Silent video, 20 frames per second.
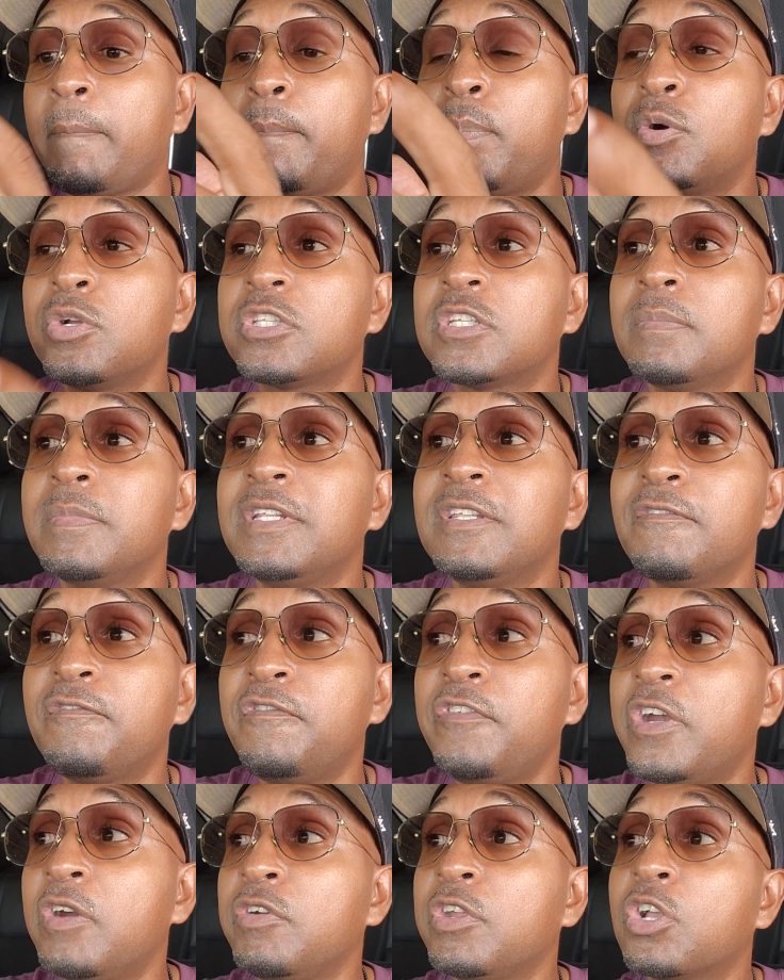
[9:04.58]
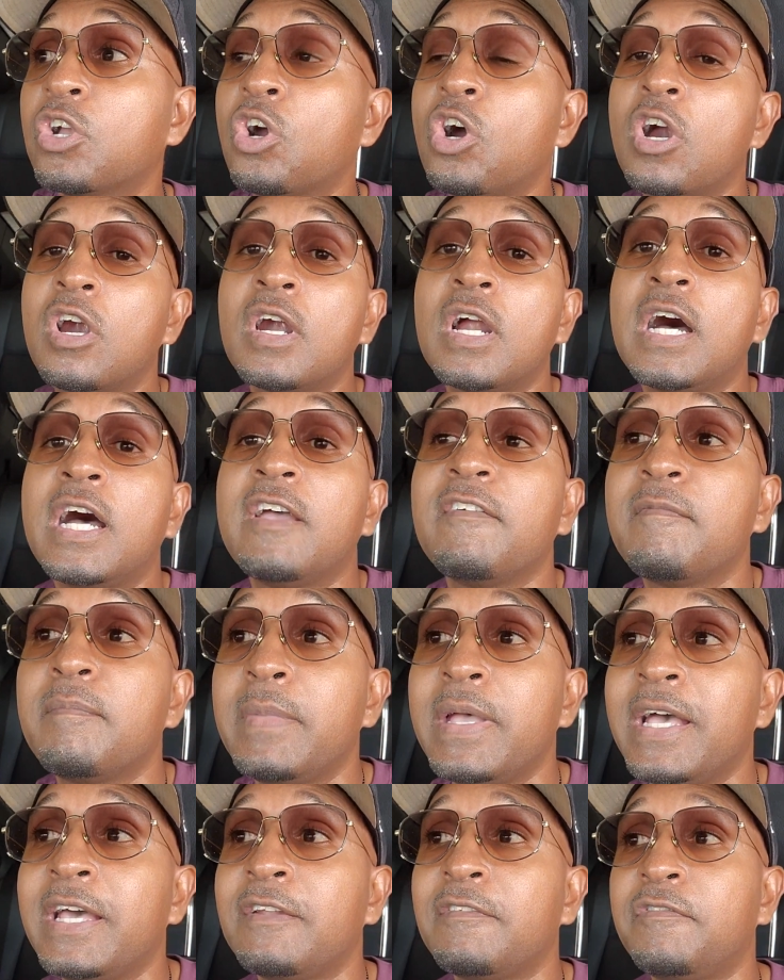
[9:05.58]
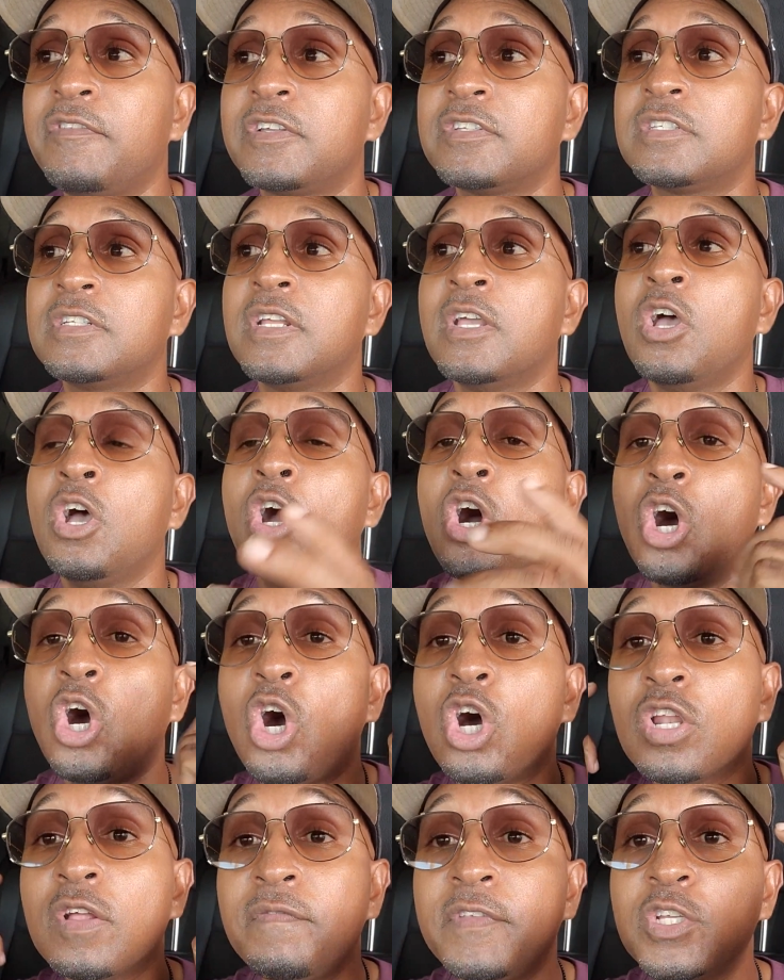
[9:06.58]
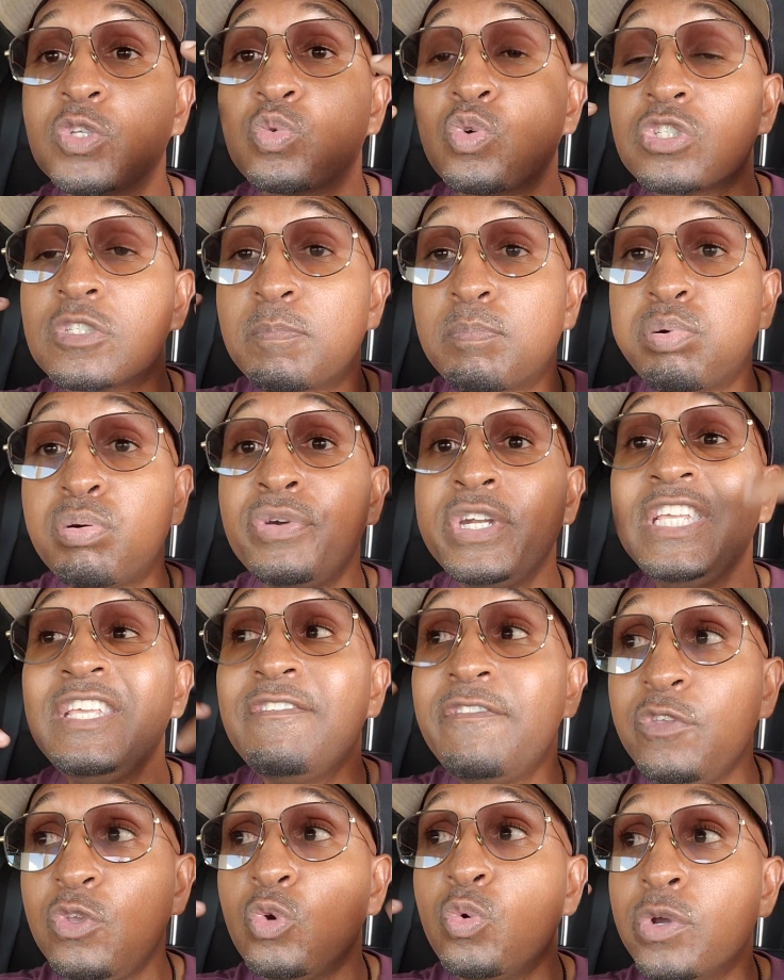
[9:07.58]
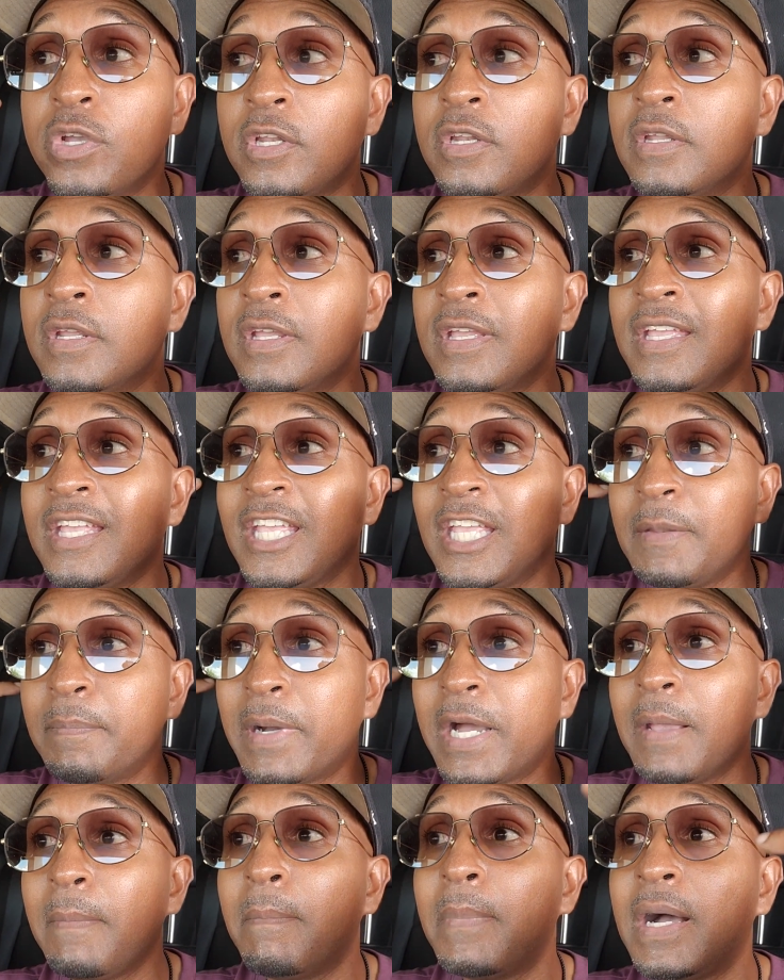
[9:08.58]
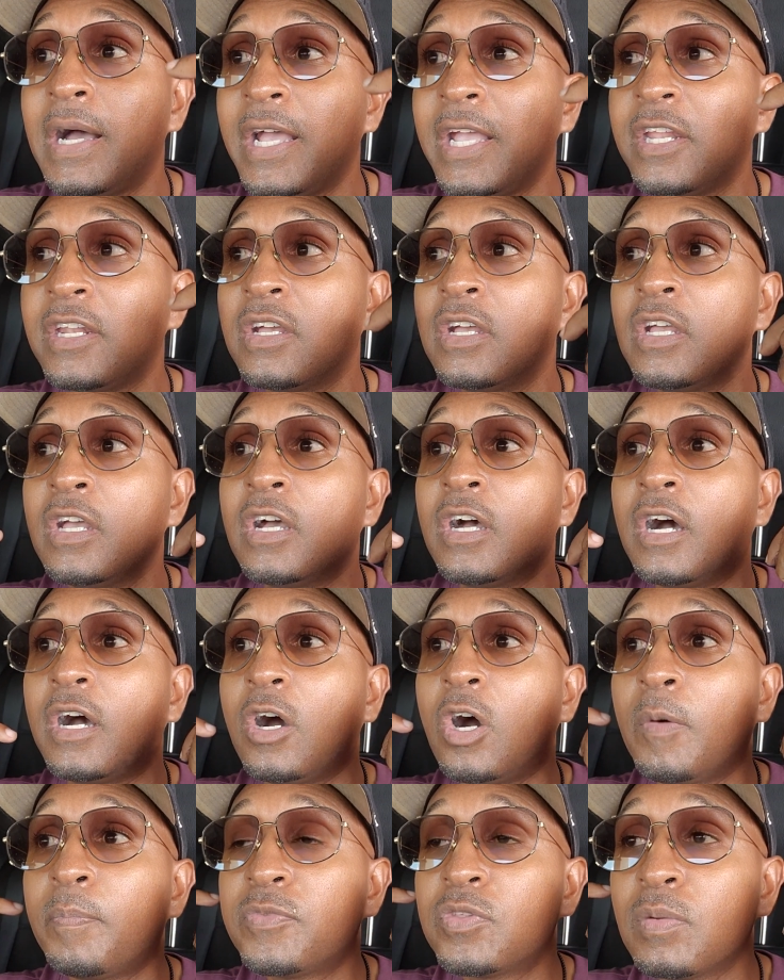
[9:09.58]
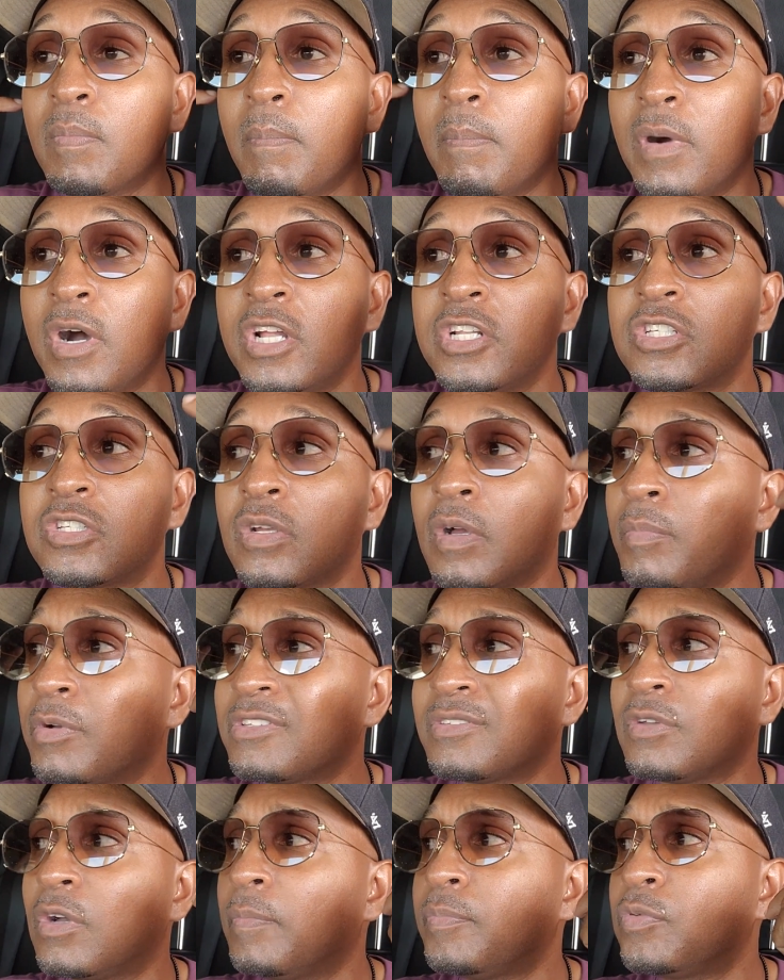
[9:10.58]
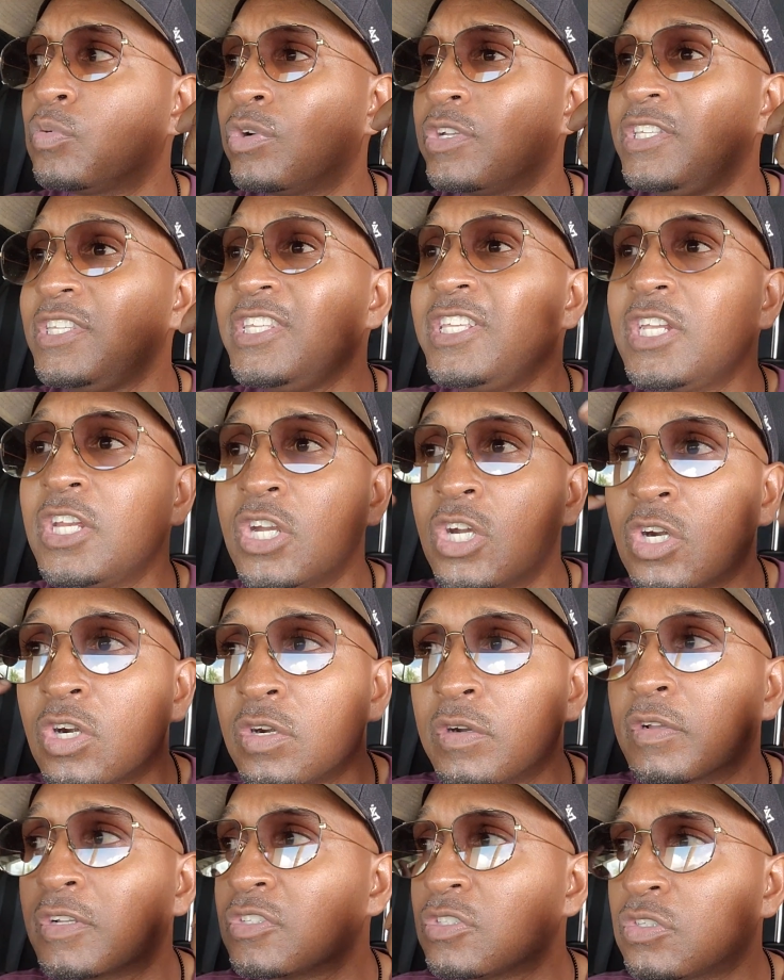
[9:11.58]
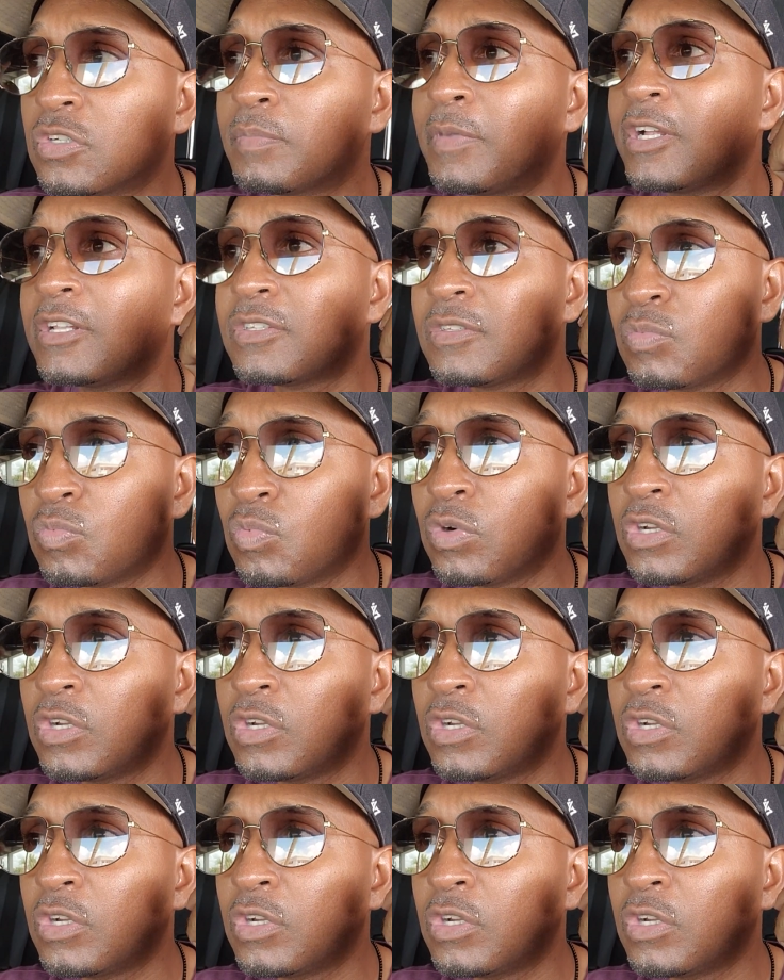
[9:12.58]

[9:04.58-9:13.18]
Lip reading: I put them in the very car I've manifested. All of this was previewing in my mind up to months, almost up to a year, because it took about